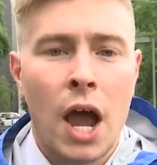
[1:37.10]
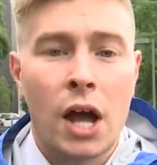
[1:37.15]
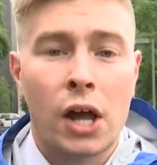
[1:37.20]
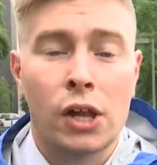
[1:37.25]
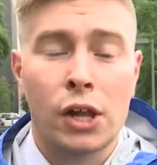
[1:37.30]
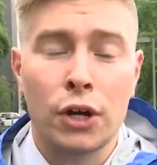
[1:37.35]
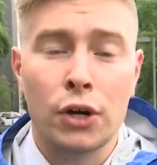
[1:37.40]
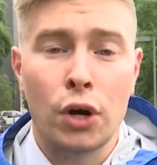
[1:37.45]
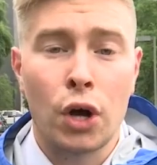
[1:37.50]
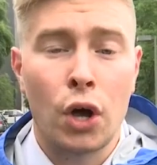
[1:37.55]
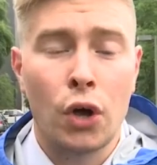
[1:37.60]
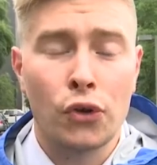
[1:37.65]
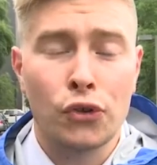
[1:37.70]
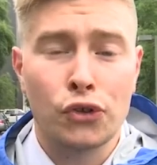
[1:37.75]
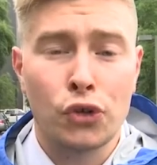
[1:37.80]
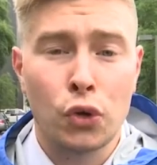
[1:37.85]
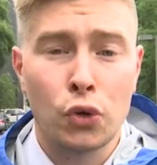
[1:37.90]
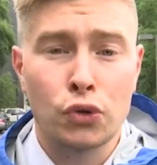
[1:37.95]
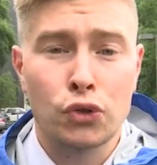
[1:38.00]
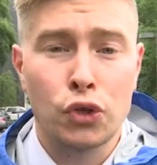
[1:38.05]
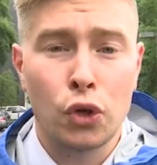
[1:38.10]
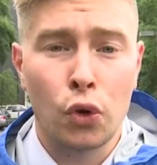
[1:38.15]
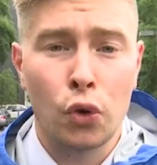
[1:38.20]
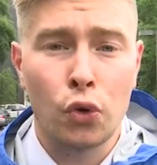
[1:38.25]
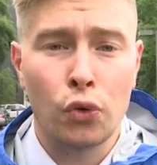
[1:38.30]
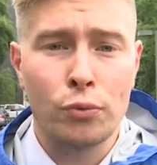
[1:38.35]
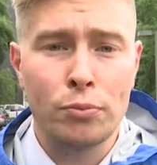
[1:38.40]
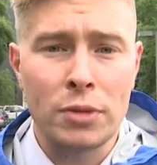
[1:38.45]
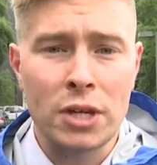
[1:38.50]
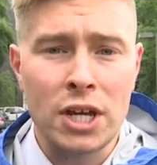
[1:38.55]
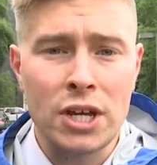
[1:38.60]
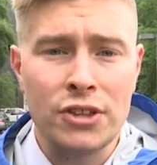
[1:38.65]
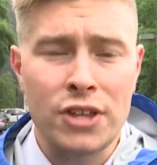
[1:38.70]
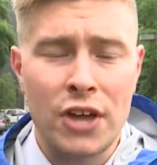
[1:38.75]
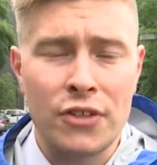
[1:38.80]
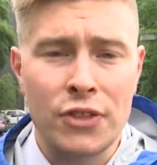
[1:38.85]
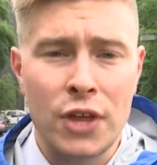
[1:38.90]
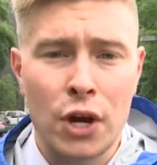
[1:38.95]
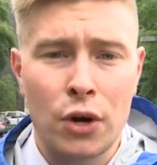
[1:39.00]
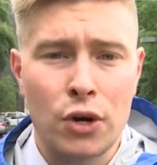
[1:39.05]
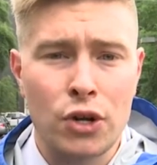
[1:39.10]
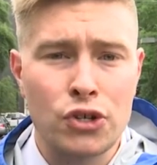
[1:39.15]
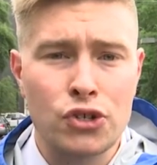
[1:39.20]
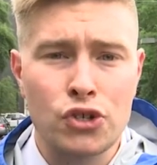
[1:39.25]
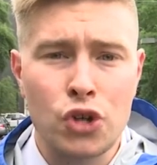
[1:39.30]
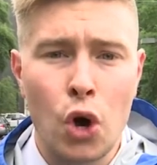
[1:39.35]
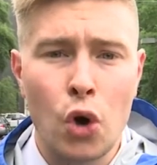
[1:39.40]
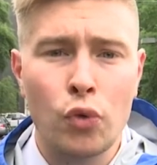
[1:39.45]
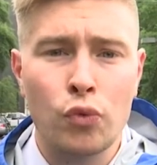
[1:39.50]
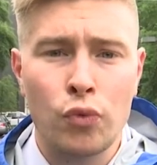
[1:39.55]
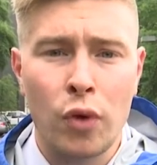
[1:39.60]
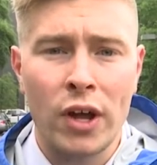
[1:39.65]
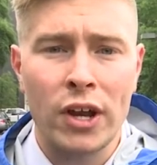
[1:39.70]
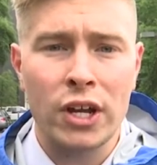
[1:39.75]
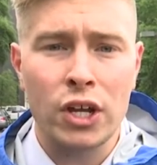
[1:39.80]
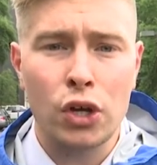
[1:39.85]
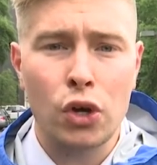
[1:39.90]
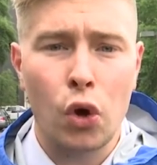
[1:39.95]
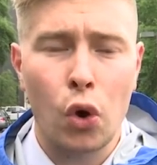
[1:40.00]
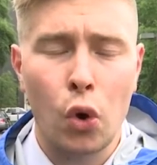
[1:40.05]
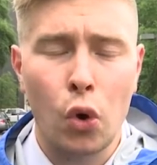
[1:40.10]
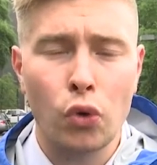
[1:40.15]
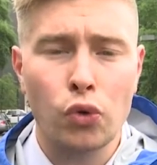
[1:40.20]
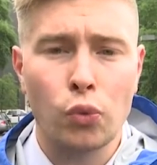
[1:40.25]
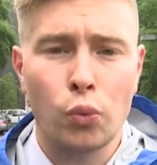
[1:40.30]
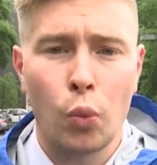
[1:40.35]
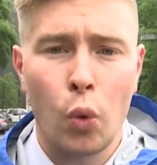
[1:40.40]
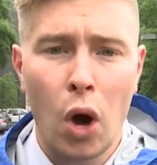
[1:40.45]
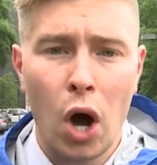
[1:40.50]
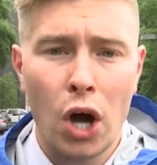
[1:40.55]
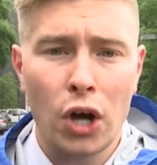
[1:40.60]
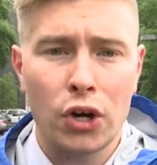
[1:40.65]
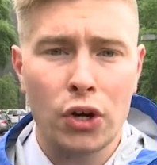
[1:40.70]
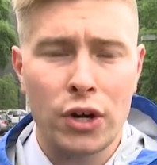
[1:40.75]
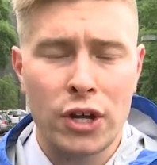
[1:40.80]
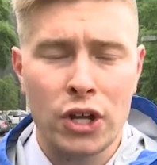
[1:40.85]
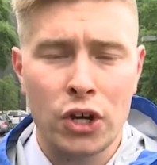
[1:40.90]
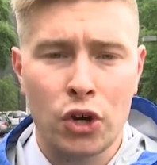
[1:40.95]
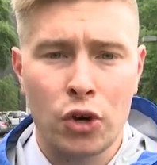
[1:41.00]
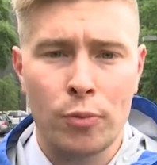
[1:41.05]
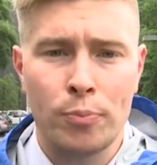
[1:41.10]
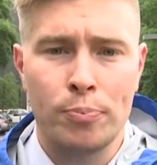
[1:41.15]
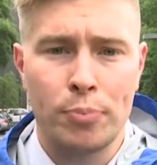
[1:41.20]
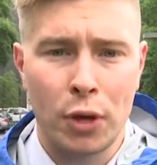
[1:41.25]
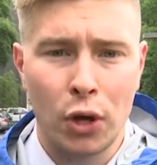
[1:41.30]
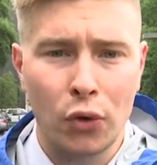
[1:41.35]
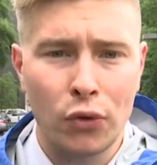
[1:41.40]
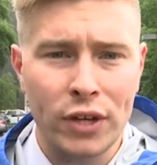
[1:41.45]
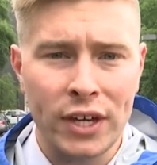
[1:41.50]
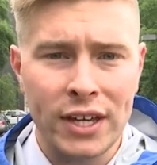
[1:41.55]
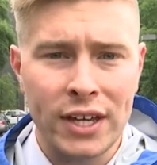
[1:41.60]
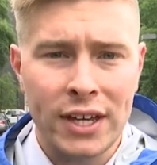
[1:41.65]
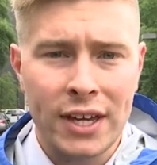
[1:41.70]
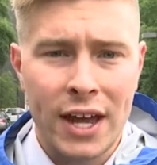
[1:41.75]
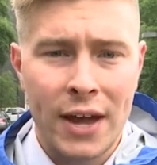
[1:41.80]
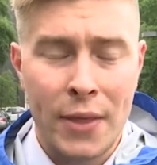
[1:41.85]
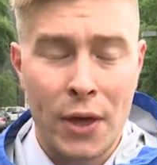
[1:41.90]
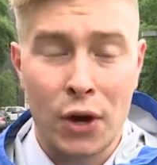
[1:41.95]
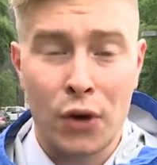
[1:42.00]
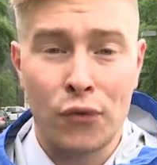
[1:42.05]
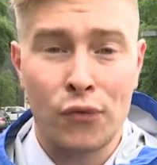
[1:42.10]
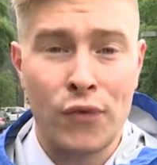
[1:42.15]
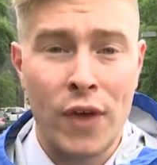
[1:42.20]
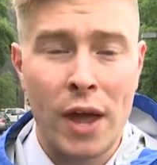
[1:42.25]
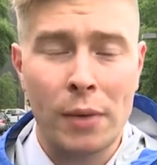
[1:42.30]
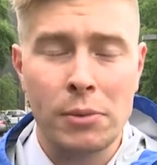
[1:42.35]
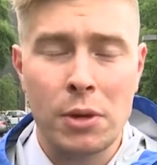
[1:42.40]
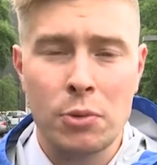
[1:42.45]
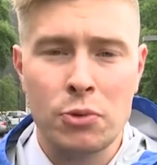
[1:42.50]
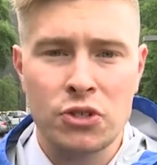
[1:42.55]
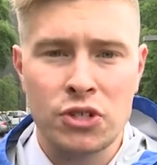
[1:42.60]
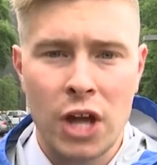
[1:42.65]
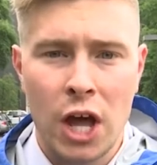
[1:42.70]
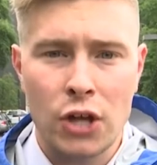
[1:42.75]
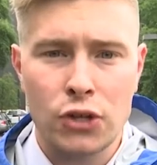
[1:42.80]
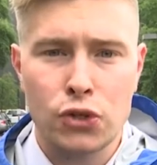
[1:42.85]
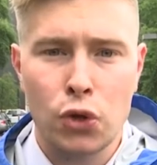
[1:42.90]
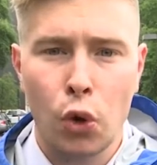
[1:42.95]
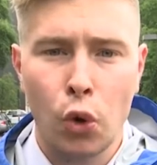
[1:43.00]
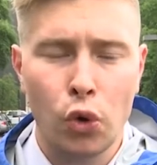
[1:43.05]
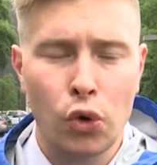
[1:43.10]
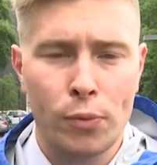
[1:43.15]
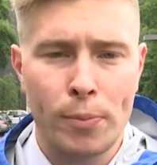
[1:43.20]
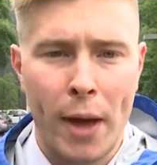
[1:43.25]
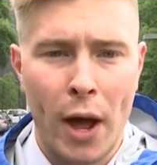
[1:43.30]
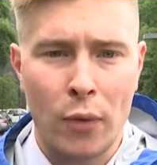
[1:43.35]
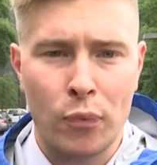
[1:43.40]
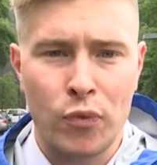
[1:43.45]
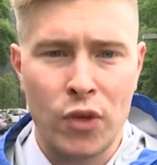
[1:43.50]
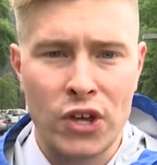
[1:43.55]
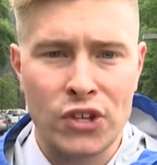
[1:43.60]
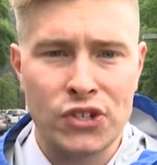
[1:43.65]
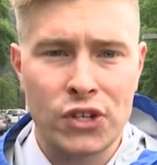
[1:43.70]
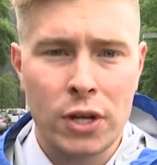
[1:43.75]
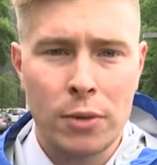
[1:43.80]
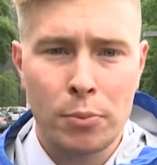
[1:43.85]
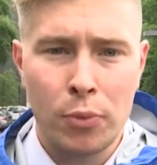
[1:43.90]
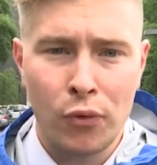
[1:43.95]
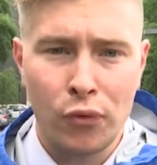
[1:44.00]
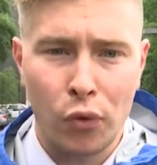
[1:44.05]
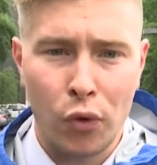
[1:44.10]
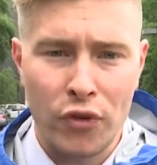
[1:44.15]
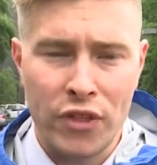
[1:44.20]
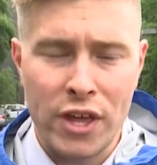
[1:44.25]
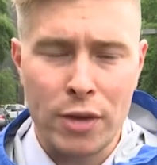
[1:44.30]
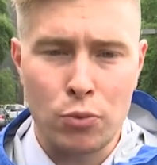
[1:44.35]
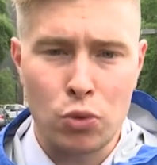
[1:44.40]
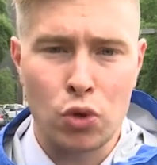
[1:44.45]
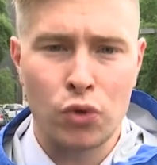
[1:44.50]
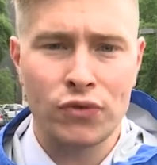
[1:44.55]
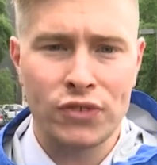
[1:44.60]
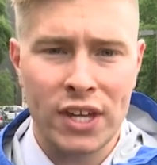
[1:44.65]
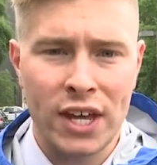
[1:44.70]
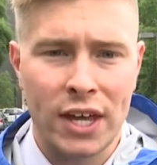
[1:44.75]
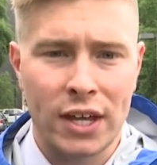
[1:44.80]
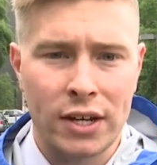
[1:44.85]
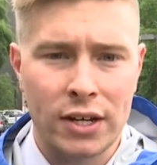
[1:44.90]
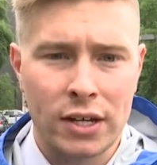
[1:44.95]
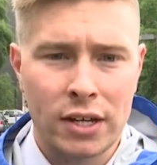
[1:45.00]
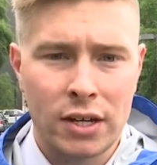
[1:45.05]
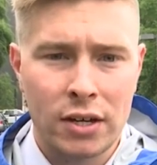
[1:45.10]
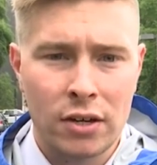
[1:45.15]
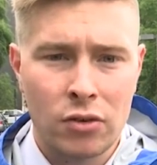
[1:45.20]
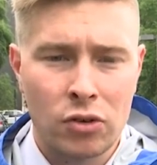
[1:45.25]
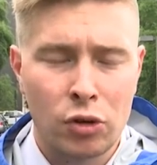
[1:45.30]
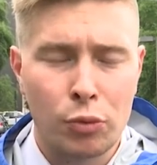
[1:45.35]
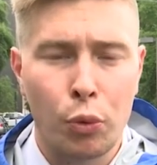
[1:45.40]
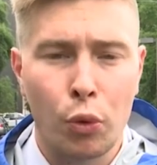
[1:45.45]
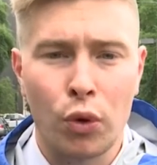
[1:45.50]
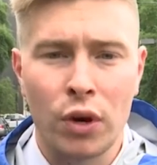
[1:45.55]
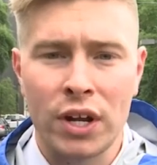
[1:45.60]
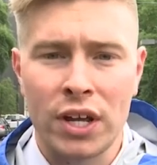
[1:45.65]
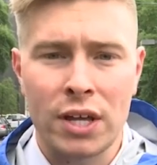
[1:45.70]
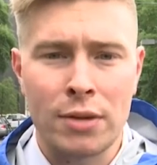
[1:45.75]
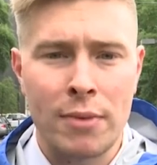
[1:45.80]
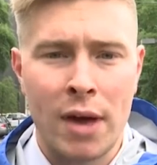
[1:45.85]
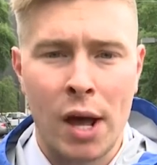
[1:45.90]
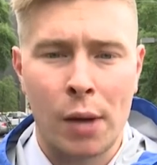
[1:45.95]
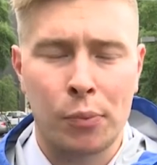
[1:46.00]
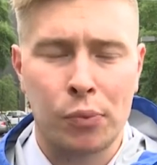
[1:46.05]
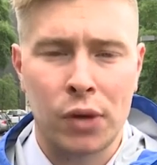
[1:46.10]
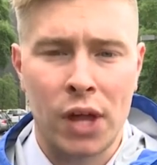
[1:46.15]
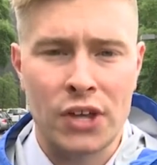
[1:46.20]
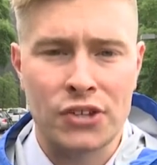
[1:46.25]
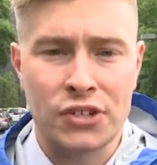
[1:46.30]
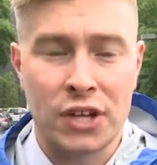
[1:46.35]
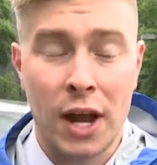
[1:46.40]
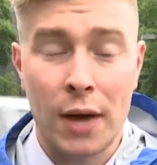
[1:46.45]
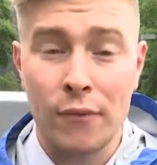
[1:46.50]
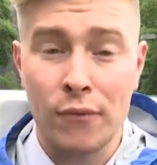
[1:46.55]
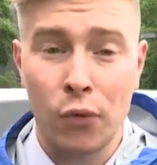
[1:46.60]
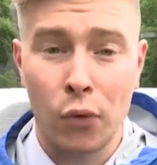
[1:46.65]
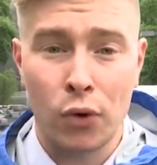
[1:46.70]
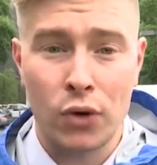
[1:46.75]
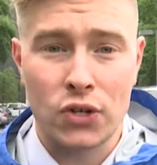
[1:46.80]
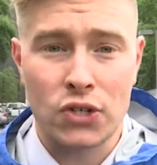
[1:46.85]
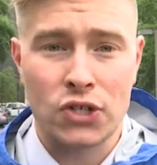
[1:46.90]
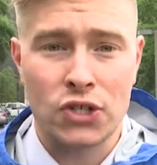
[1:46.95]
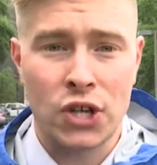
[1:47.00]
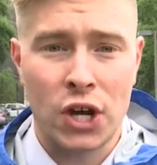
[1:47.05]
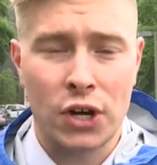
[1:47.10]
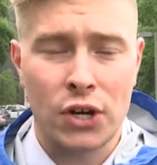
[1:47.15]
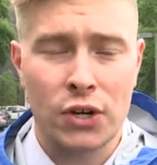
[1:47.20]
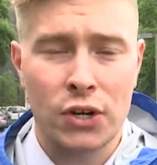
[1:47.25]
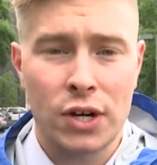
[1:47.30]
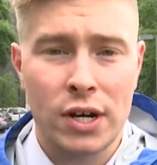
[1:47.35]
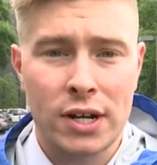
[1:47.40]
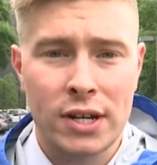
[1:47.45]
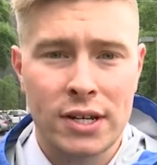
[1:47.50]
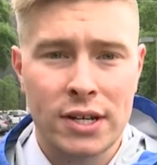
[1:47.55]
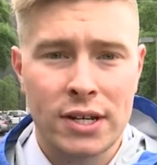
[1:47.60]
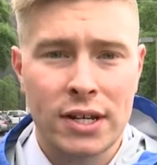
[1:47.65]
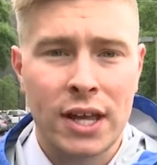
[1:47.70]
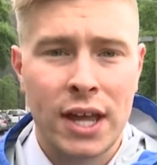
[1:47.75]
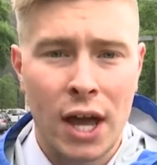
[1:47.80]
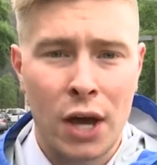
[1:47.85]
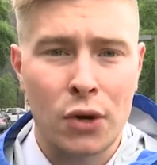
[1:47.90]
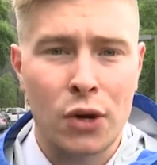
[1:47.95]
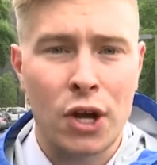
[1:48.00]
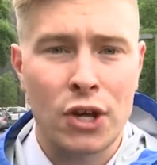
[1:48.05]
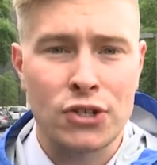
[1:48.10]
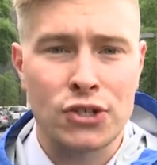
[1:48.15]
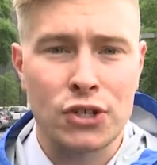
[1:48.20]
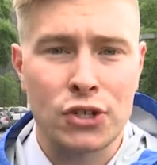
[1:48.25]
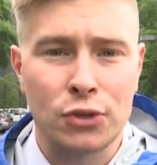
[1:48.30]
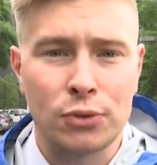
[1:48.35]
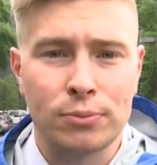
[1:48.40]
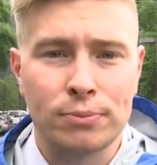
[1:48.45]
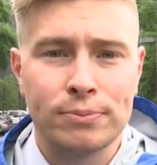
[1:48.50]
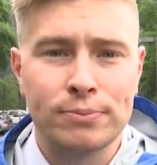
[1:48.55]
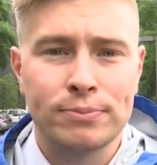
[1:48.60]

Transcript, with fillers: Claire also told me that there is no running cold water in her building and that her family was not told about this before they moved in. Reporting in Mount Pleasant, I'm Forrest Tucker. Count on two.